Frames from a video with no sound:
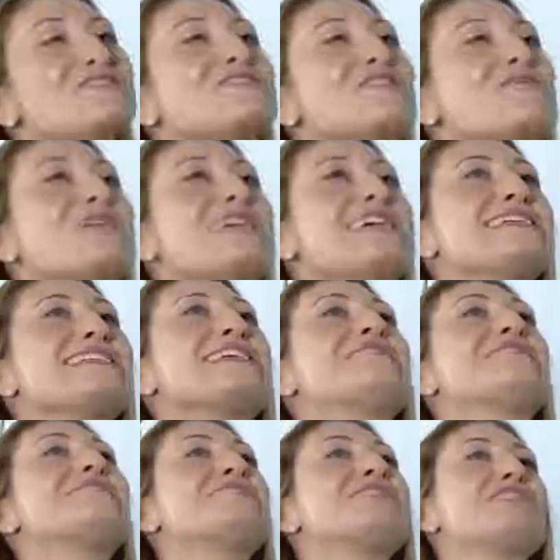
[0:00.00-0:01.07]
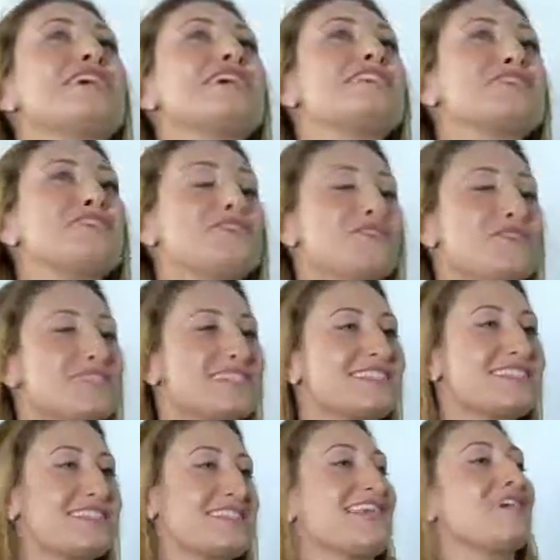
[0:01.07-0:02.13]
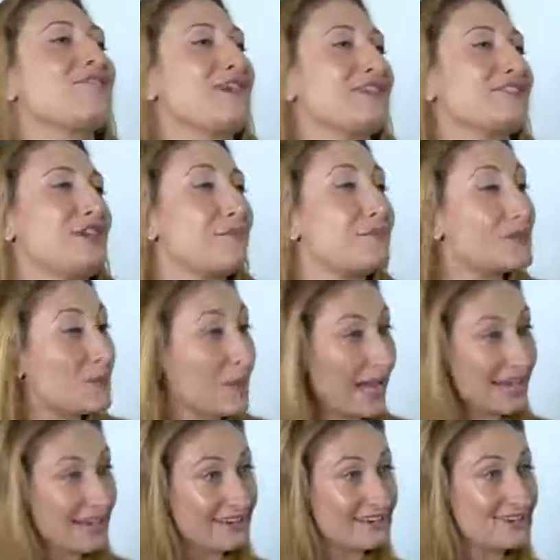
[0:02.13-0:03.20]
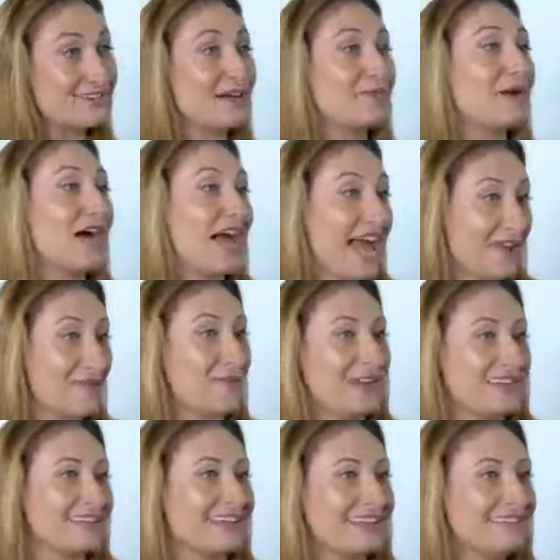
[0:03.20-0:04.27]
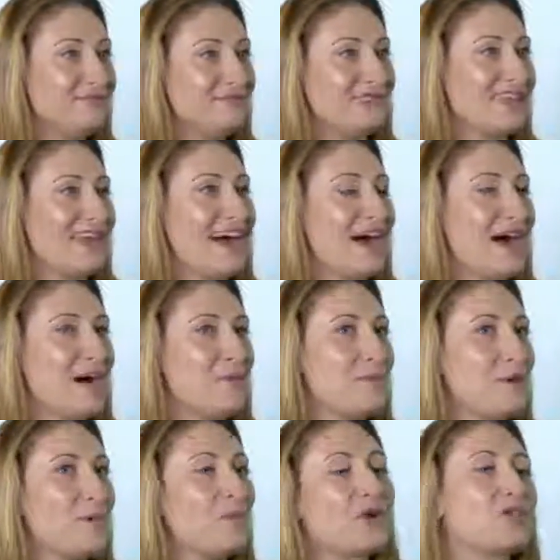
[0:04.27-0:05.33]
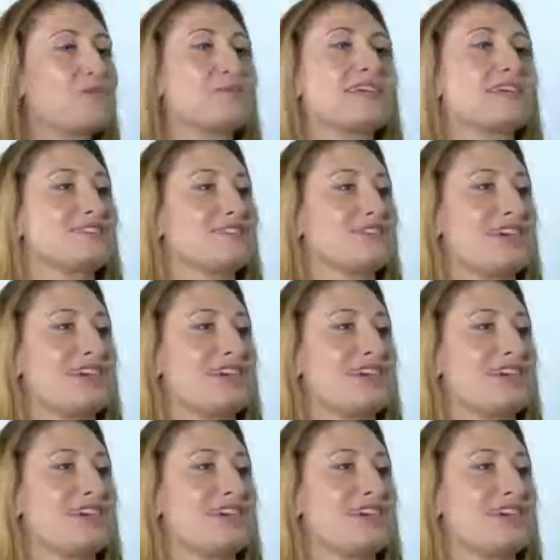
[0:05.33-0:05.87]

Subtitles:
So when it comes to changing your skincare regime between summer and winter, what are the biggest